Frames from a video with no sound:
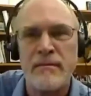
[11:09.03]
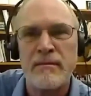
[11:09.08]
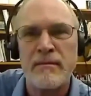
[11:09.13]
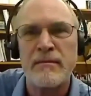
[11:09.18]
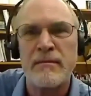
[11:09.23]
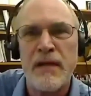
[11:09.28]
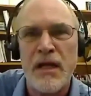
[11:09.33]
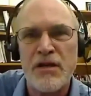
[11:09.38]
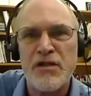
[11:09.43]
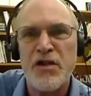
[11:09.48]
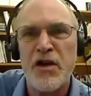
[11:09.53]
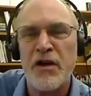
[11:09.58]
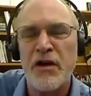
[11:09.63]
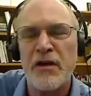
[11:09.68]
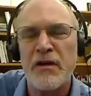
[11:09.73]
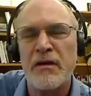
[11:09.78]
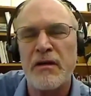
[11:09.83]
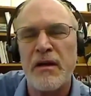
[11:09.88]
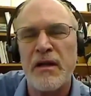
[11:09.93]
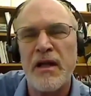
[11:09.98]
Sure.
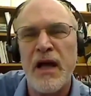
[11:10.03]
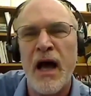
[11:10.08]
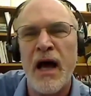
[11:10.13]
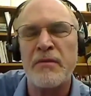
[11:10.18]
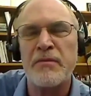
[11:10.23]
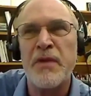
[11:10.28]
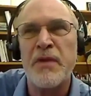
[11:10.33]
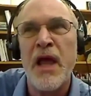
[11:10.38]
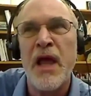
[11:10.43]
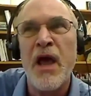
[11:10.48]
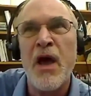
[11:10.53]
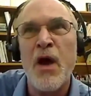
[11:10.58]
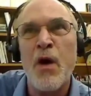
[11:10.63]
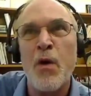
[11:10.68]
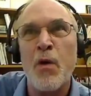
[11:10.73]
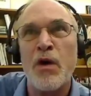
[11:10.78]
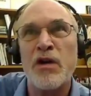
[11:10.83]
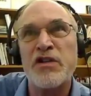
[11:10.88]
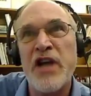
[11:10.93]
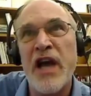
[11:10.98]
Well,
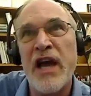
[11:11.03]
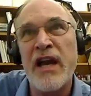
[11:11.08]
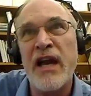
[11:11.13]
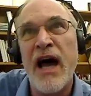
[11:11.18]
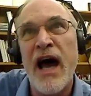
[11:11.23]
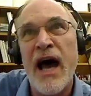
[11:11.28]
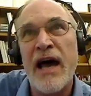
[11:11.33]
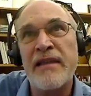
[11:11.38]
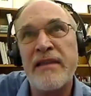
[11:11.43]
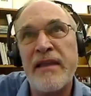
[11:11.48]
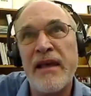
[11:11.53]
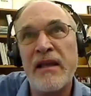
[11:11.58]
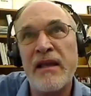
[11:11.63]
Jada, I think